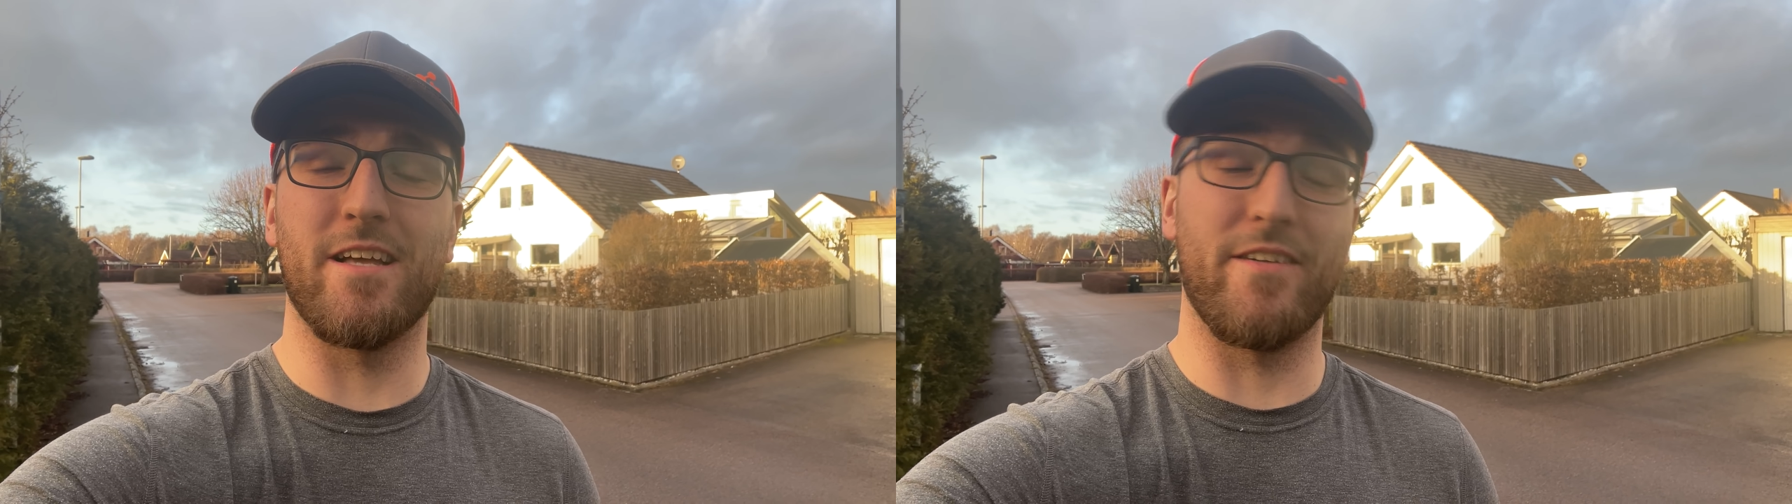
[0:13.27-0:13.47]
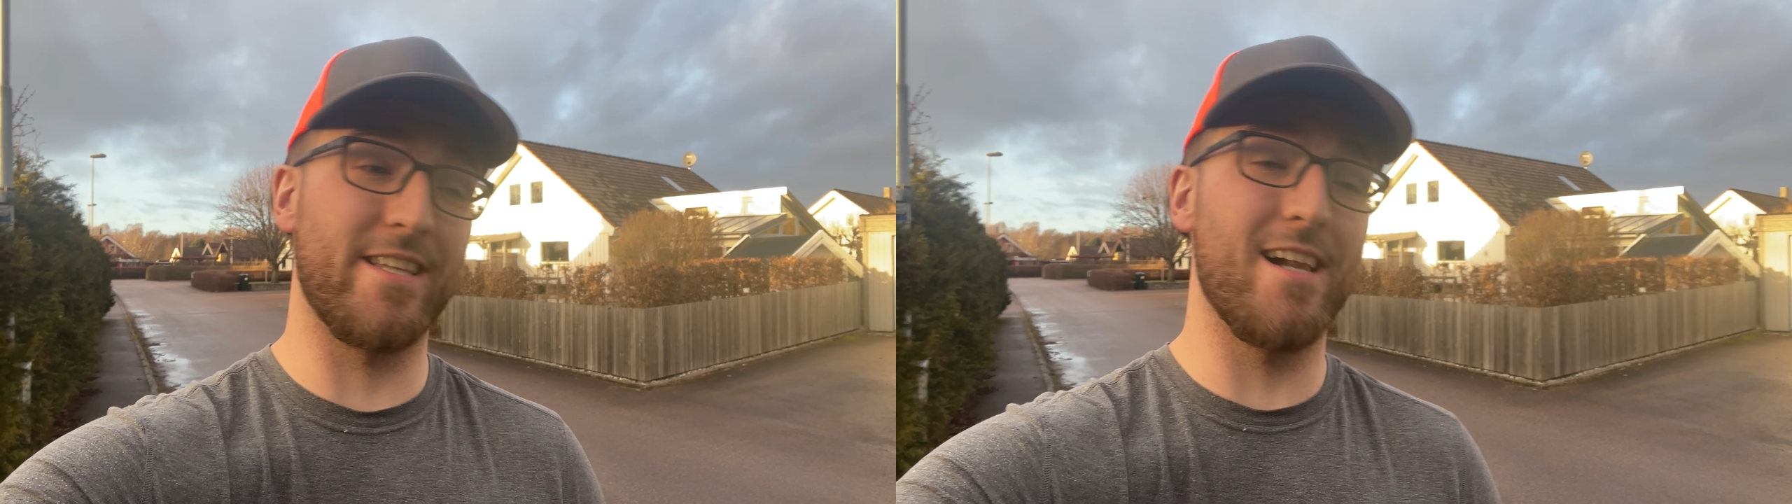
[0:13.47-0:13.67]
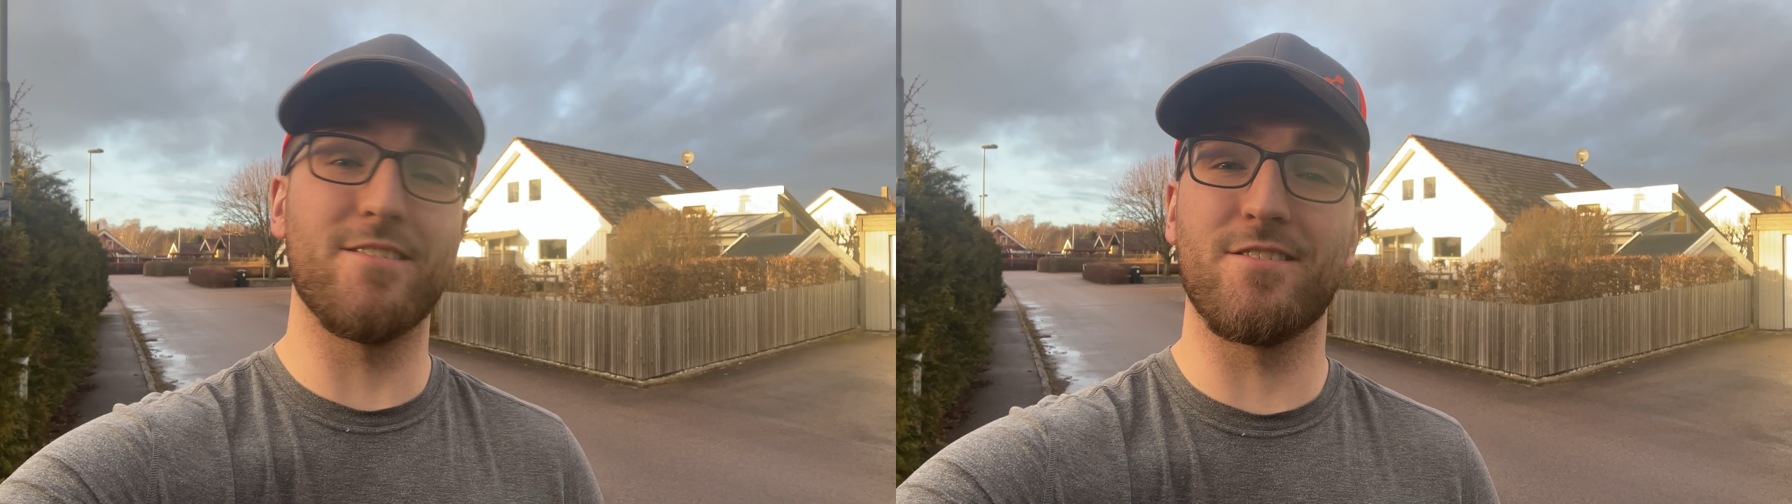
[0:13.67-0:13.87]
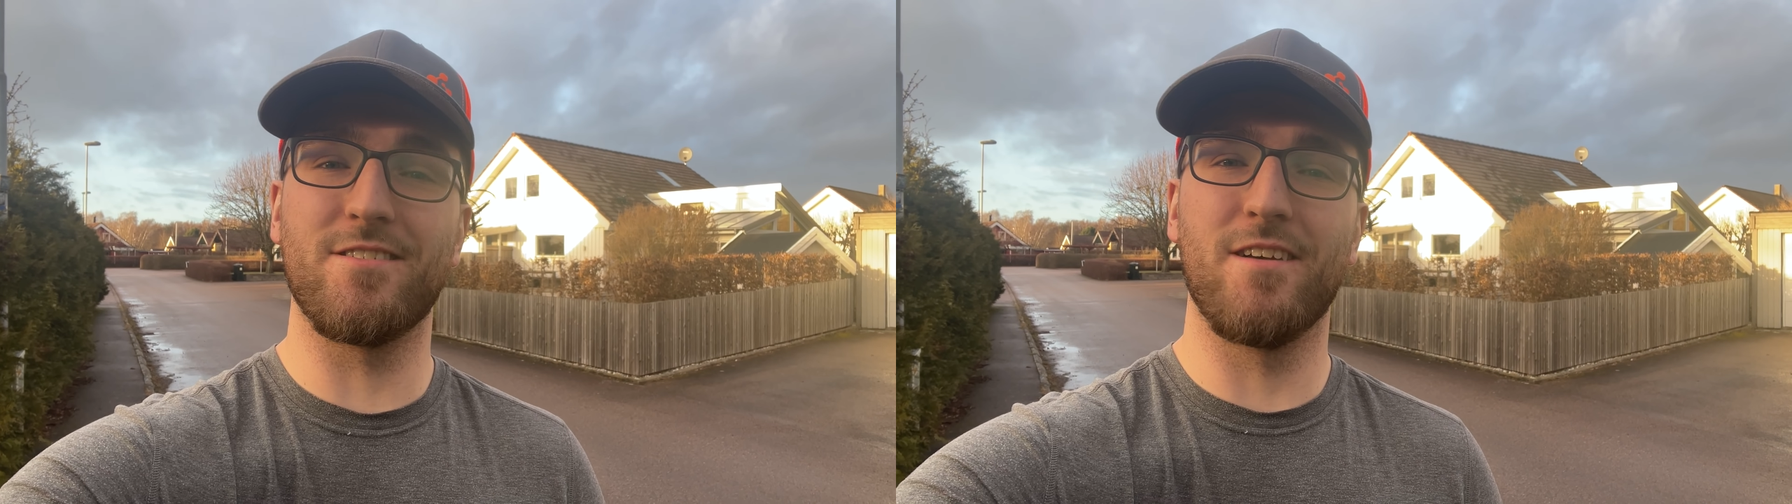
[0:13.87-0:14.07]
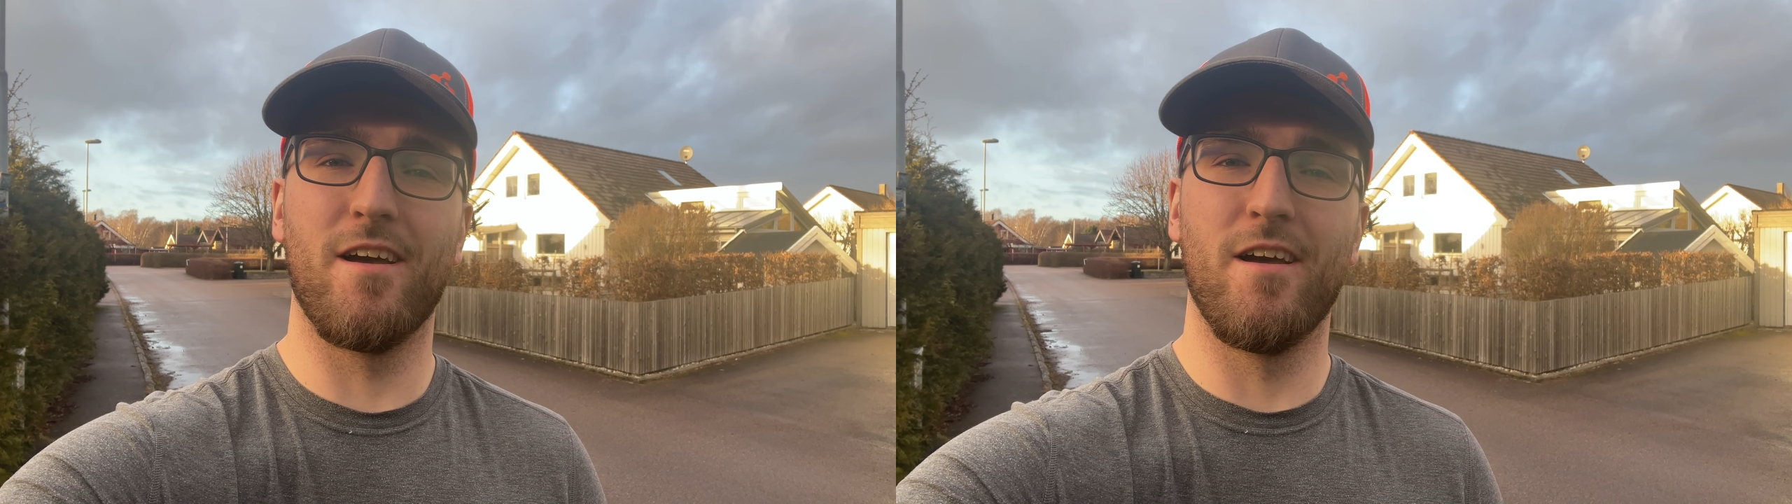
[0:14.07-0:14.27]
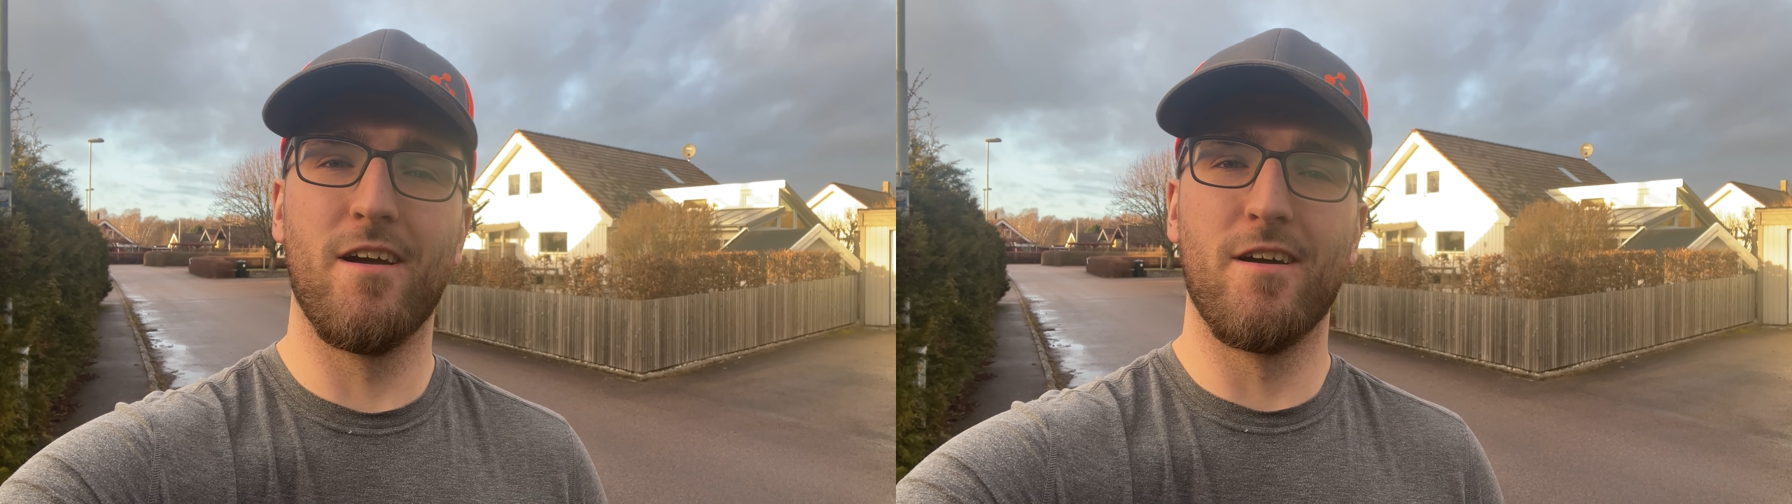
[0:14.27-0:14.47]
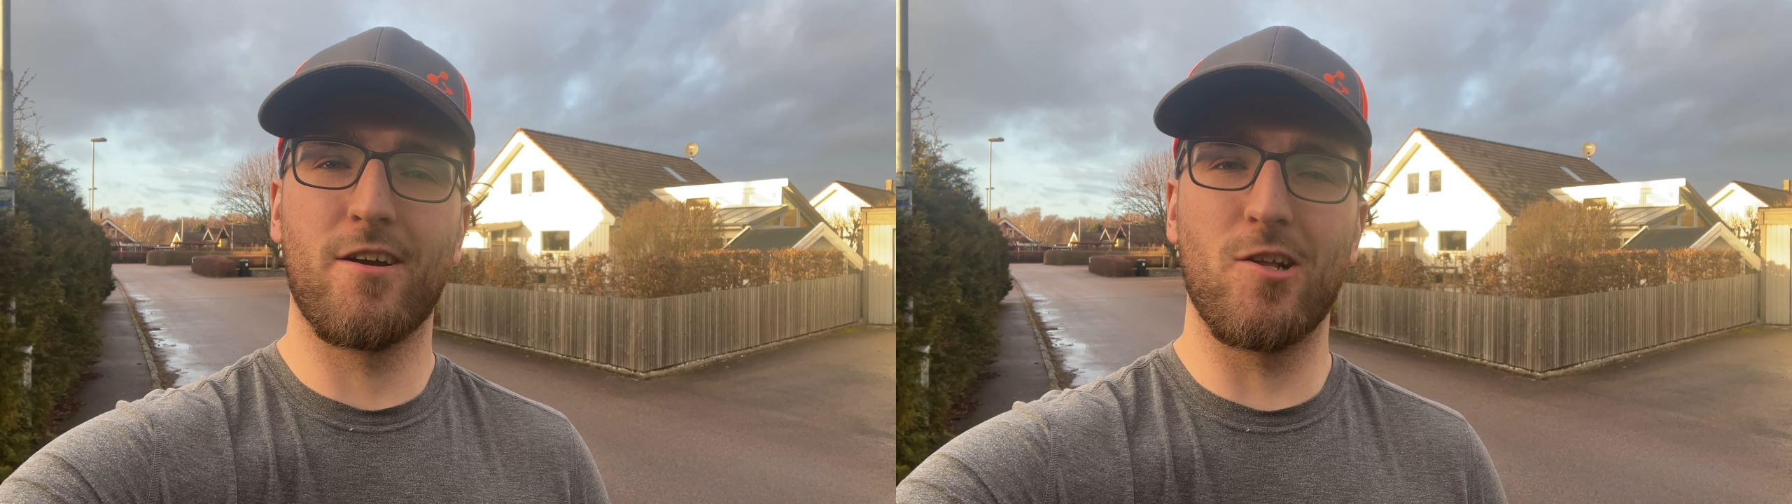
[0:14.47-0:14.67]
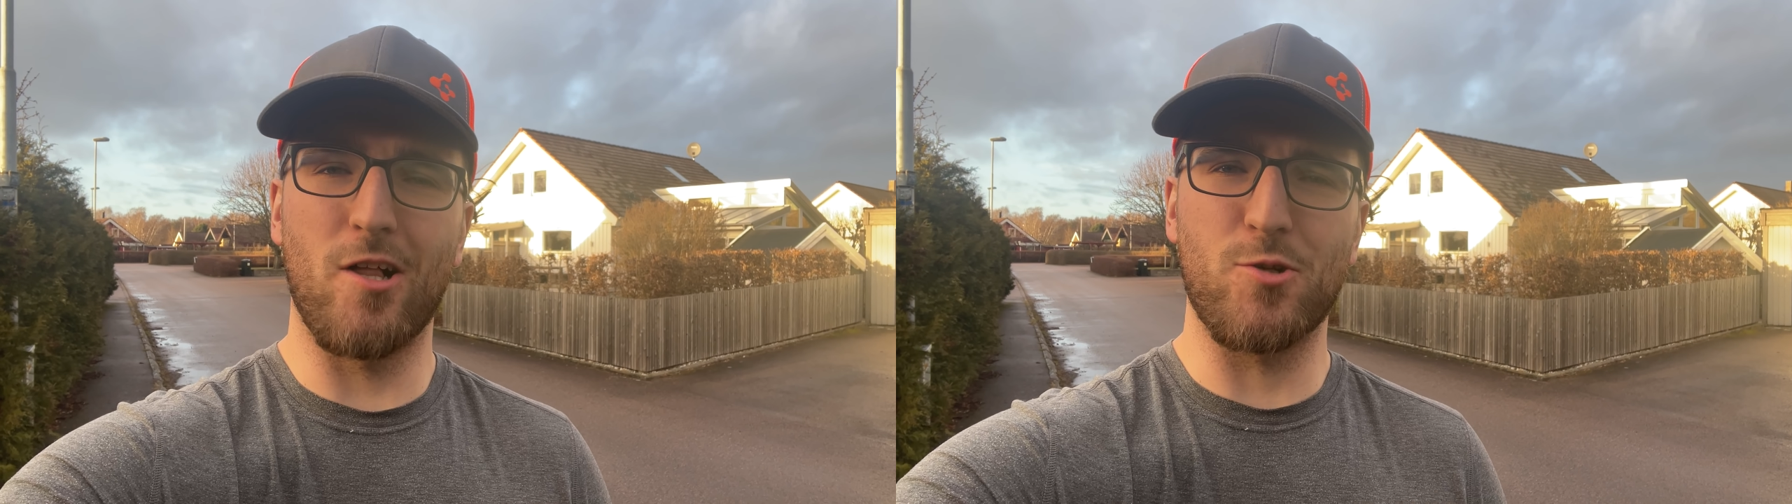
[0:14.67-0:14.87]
Like that is clutch.